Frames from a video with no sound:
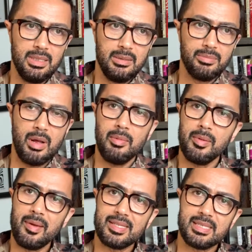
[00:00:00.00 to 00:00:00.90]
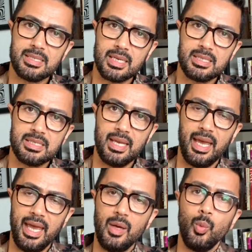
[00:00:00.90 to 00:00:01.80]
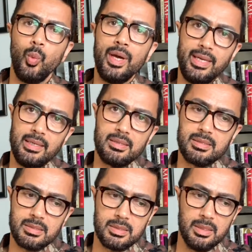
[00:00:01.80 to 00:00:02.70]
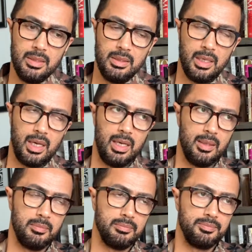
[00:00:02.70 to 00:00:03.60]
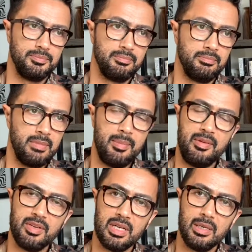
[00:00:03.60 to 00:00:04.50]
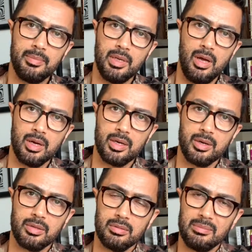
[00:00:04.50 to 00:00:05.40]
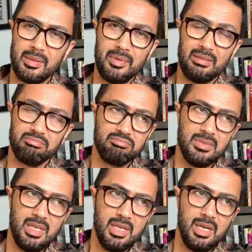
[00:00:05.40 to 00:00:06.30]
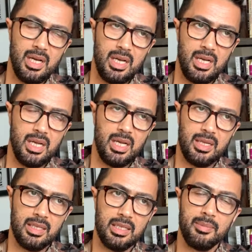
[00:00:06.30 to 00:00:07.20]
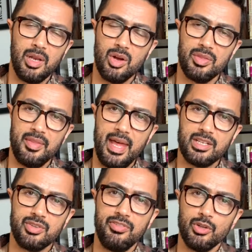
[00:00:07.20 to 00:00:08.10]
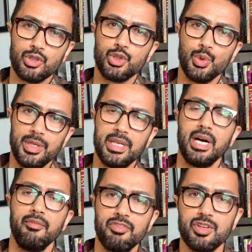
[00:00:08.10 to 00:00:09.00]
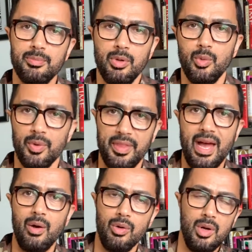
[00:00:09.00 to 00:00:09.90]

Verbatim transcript: probably about six to eight weeks, um, maybe even a little bit longer, or maybe uh, a little bit longer than that, to feel truly comfortable without